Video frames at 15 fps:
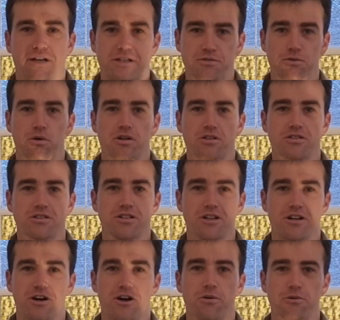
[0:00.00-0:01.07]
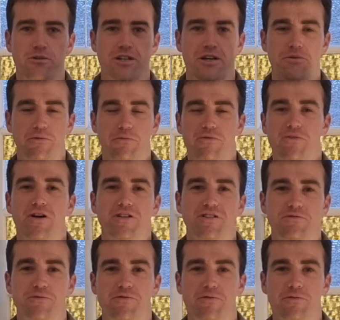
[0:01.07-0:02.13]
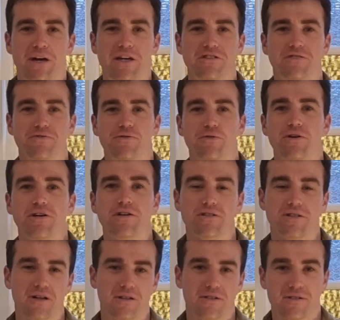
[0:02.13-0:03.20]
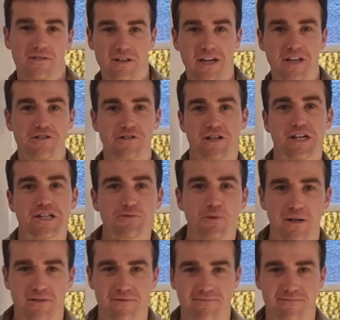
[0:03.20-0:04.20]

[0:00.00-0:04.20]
Thanks for watching, and I hope I was able to provide some information for you, and I'll catch you on the next one.